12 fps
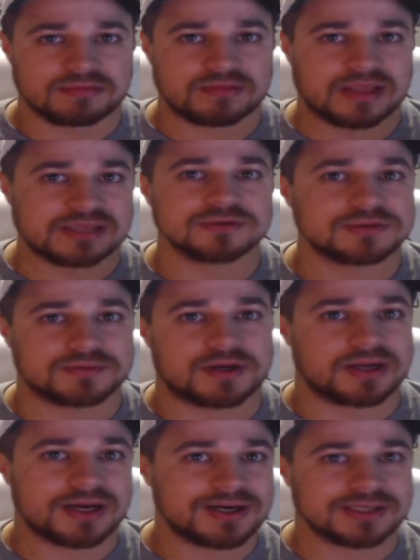jesus
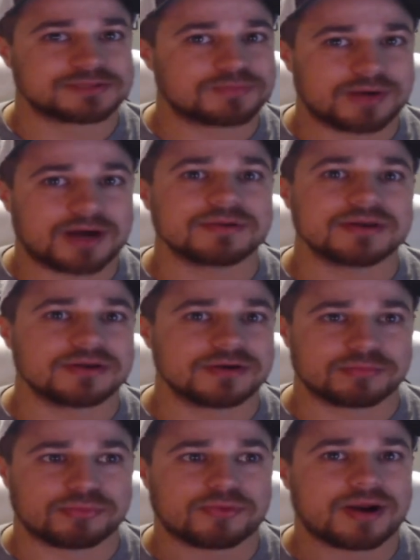marriaga is probably your
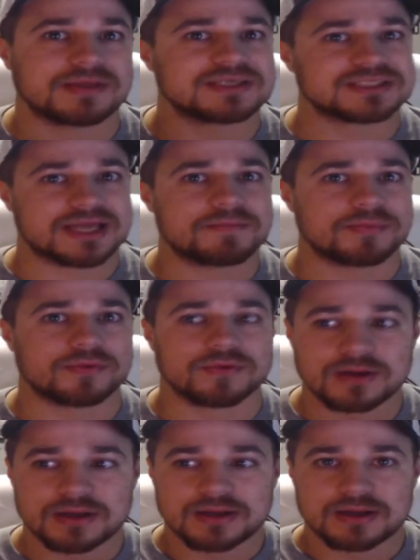prime example
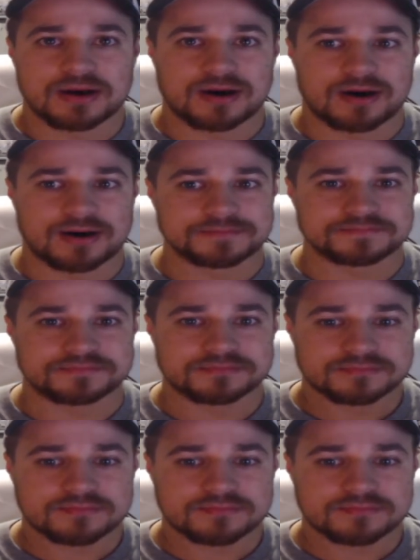um,